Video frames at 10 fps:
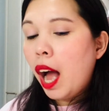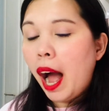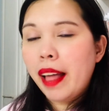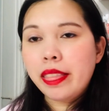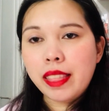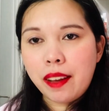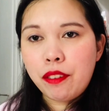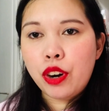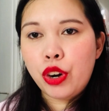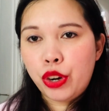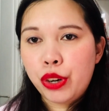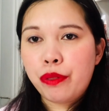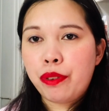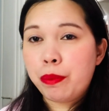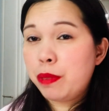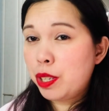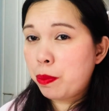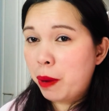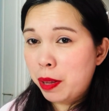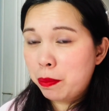I never heard from this
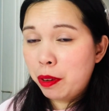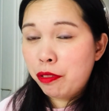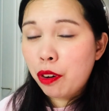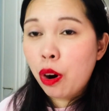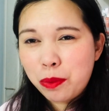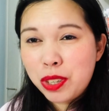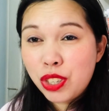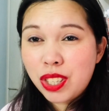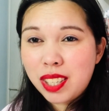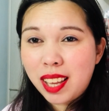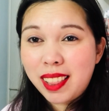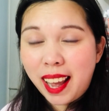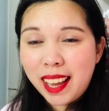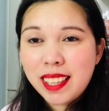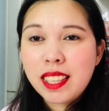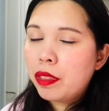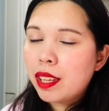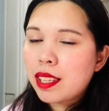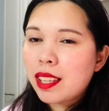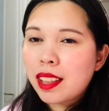brand before, which is nice.
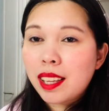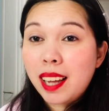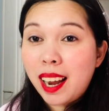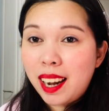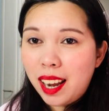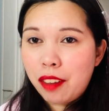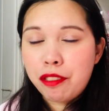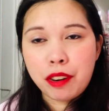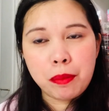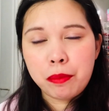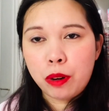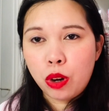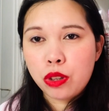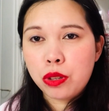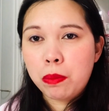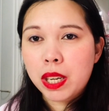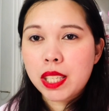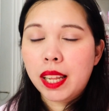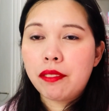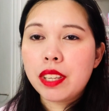That's the thing I like from Glossybox,
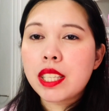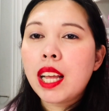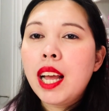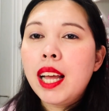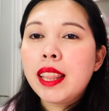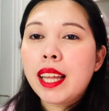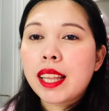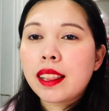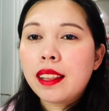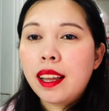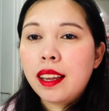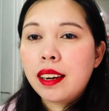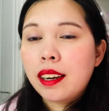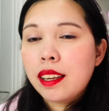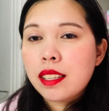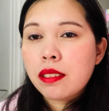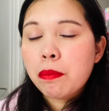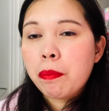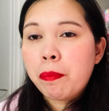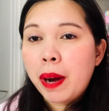lovelies, that they release
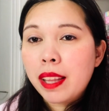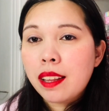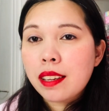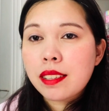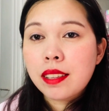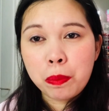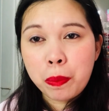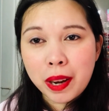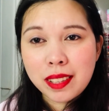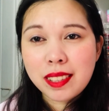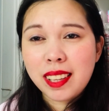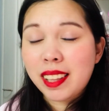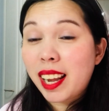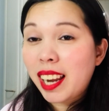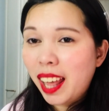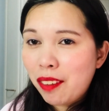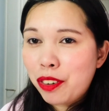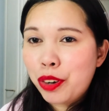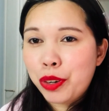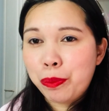products, that brands that I
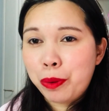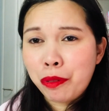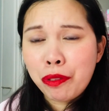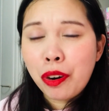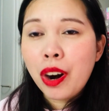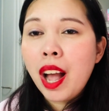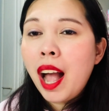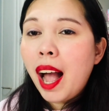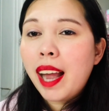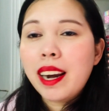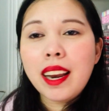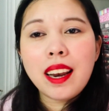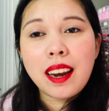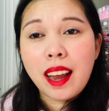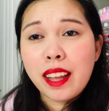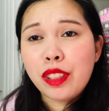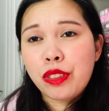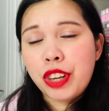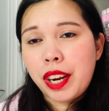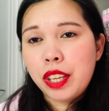never heard before. I really like
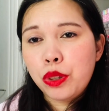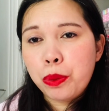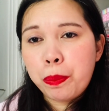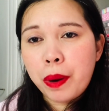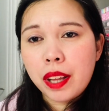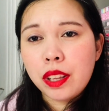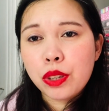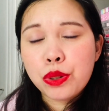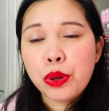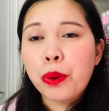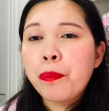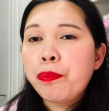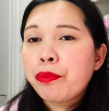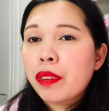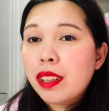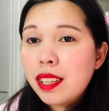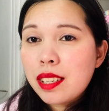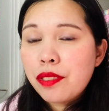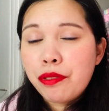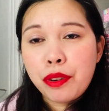trying new products, so
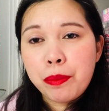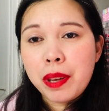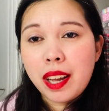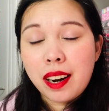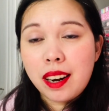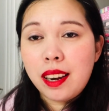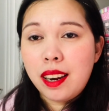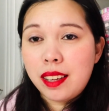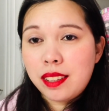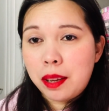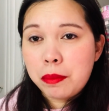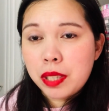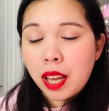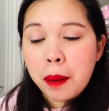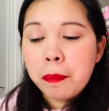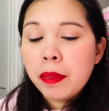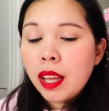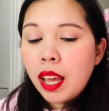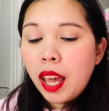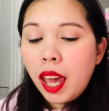this for me are really a thumbs up.
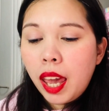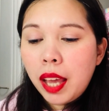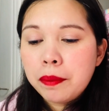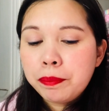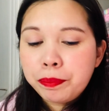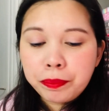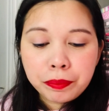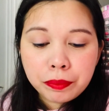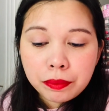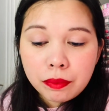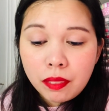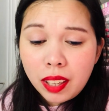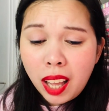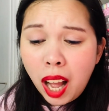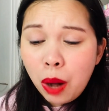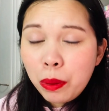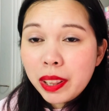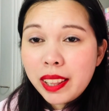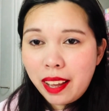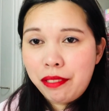I will
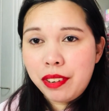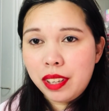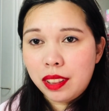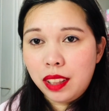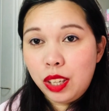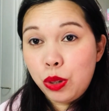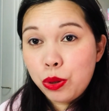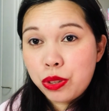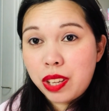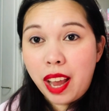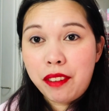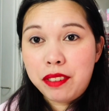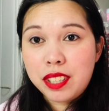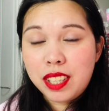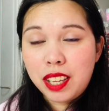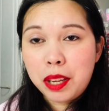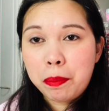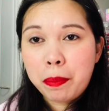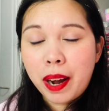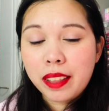definitely use every single
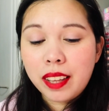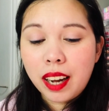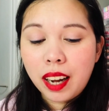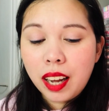product.